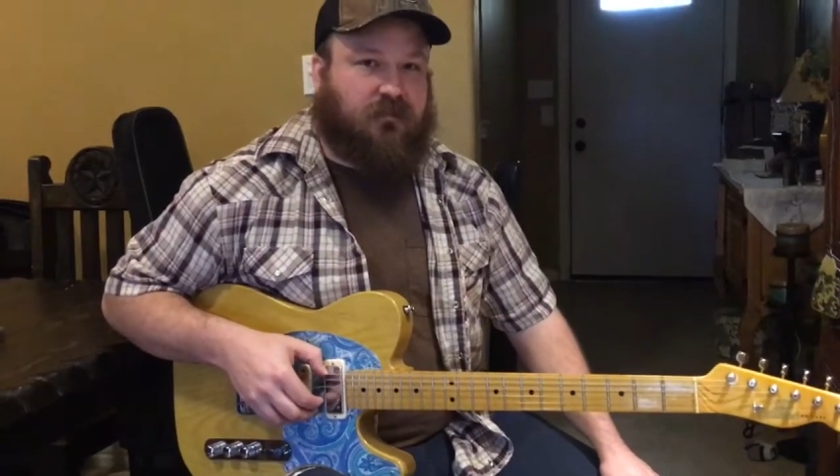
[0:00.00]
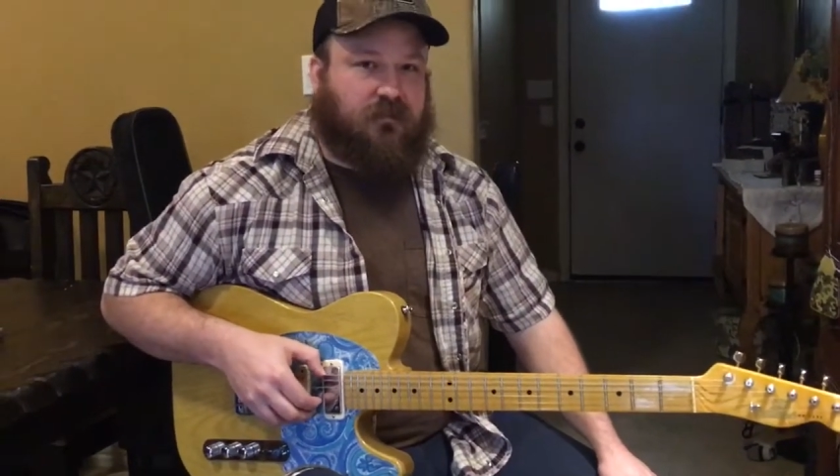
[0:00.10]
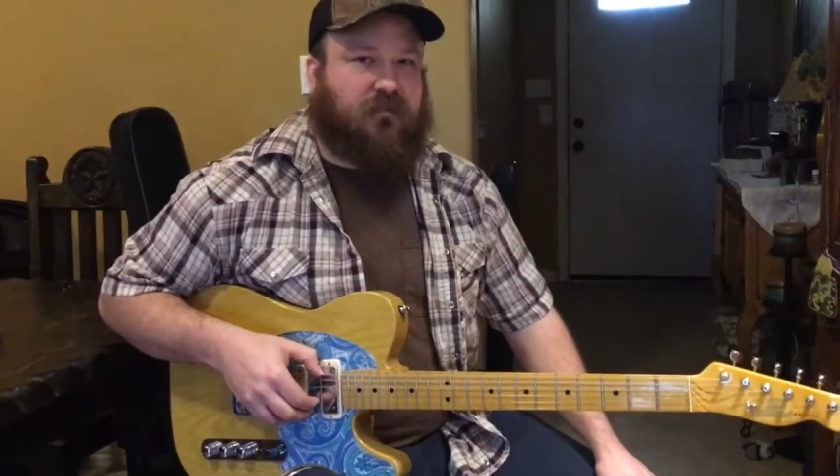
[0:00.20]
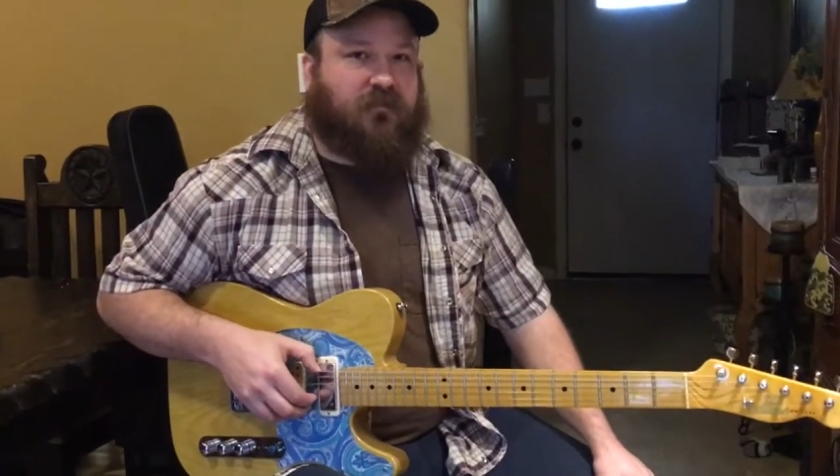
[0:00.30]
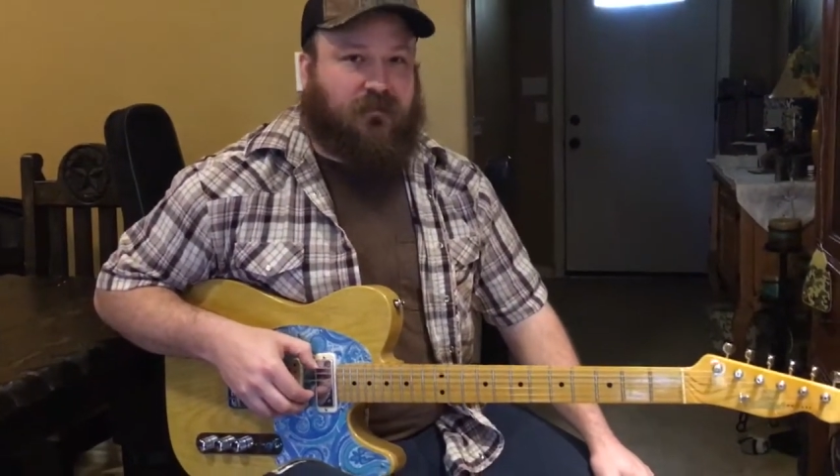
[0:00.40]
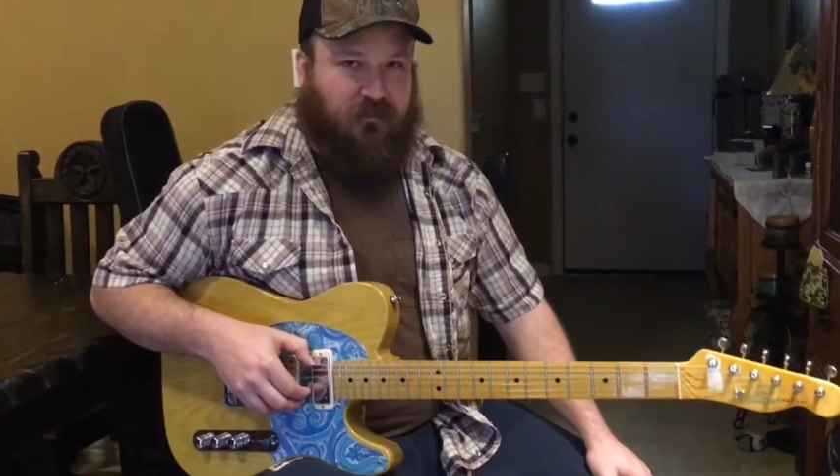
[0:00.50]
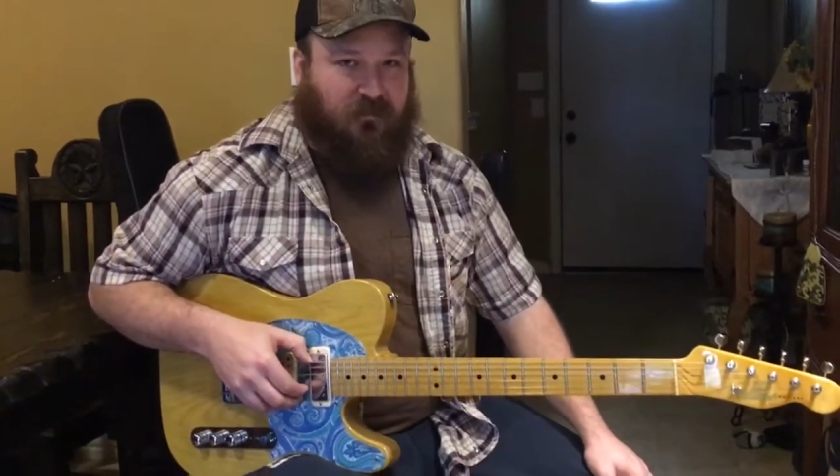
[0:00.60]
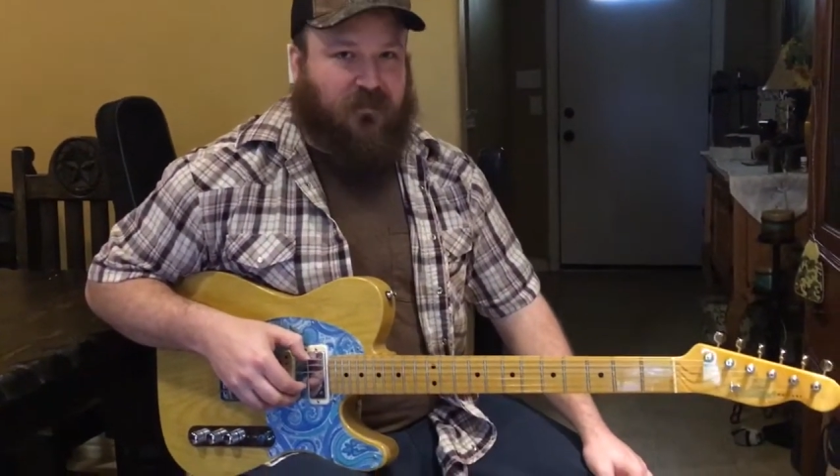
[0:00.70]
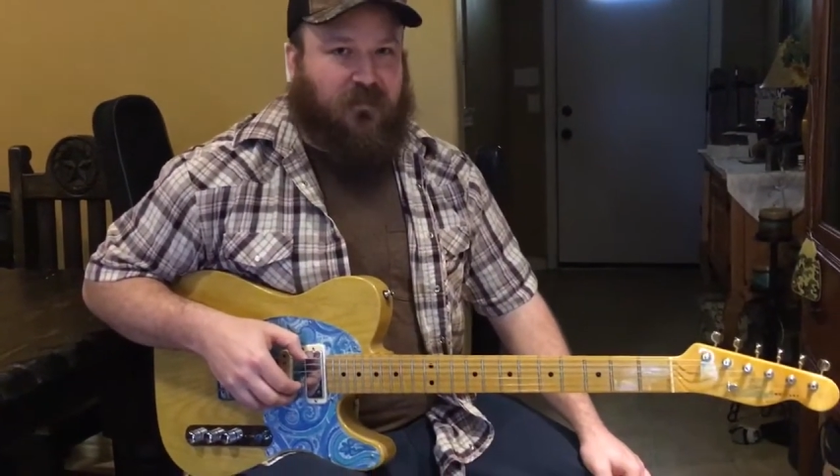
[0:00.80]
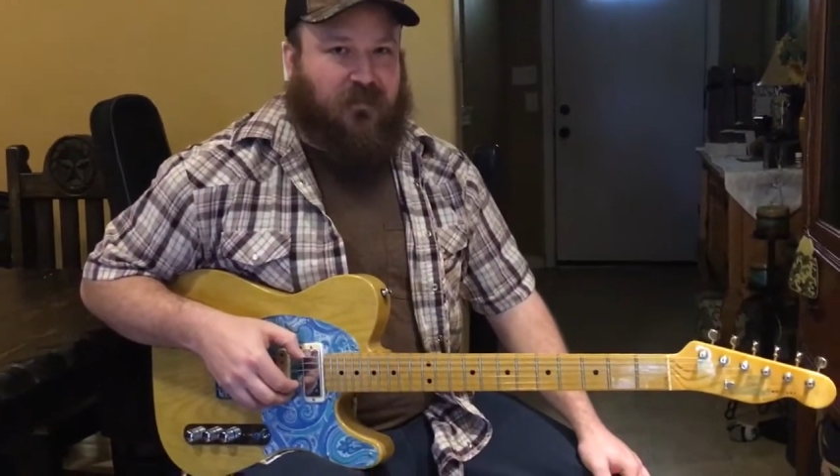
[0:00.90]
to me a little bit
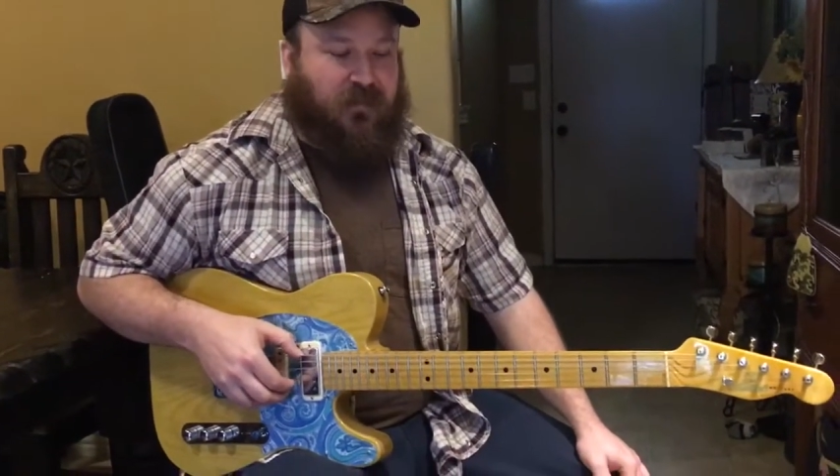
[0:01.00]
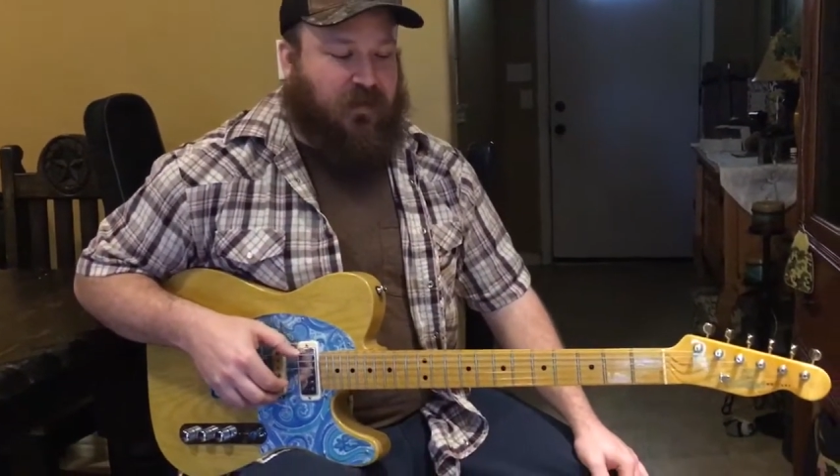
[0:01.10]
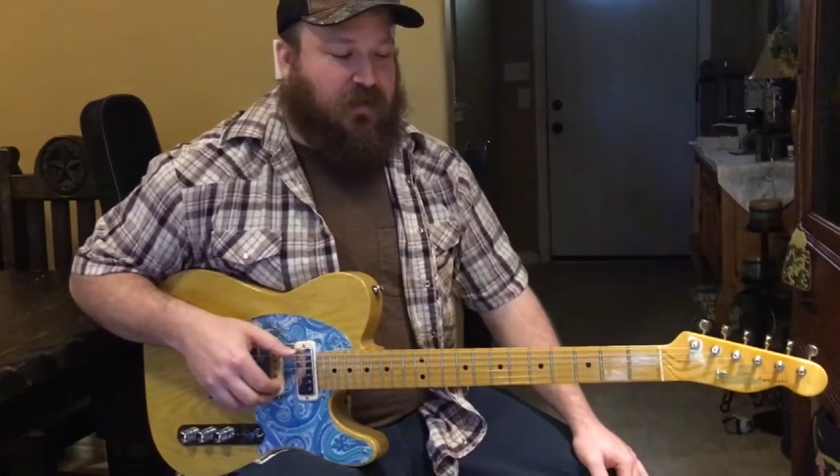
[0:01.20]
about it,